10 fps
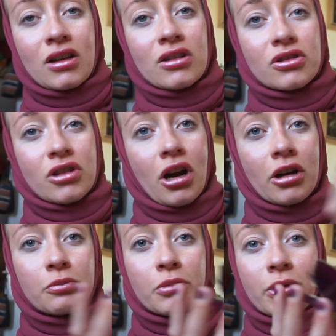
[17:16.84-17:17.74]

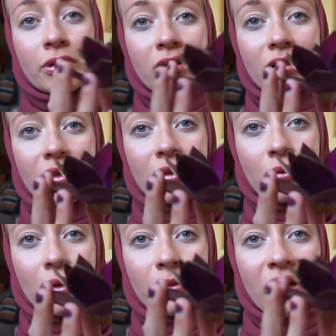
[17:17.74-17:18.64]
sharp in
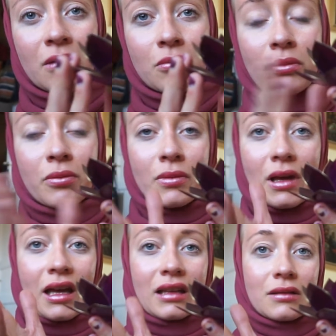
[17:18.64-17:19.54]
one way
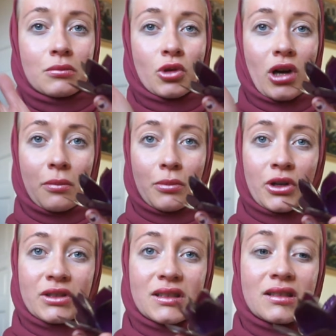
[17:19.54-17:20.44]
and more up
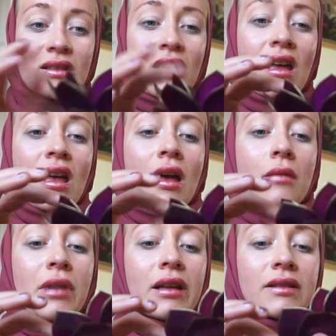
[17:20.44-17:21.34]
pointed.
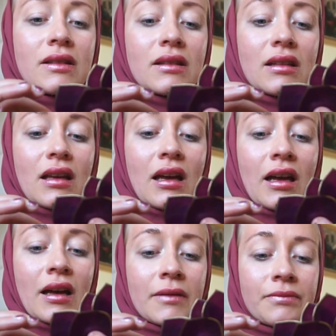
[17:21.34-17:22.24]
But
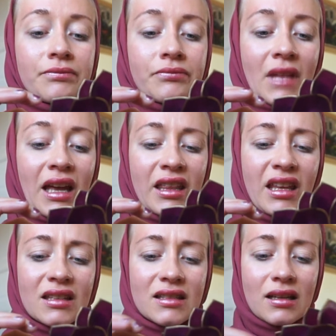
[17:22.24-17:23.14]
I
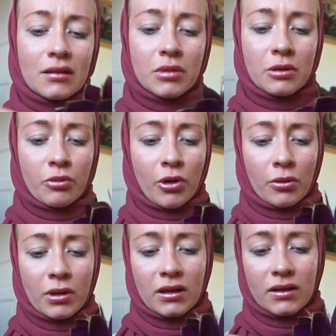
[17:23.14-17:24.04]
think it's a little bit
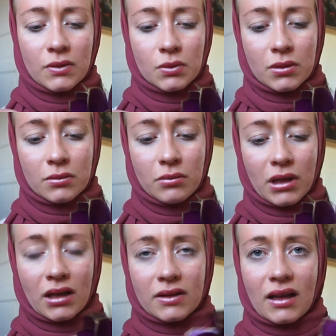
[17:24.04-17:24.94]
broken, this one,
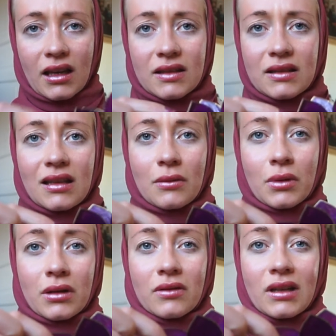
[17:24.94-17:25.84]
because I can see that
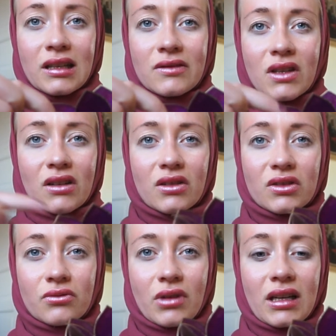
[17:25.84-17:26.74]
one of the leaves are
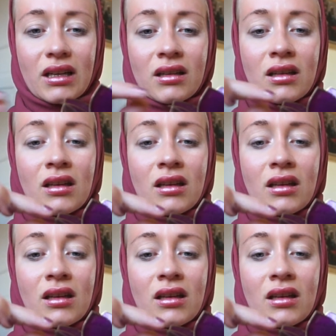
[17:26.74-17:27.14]
not really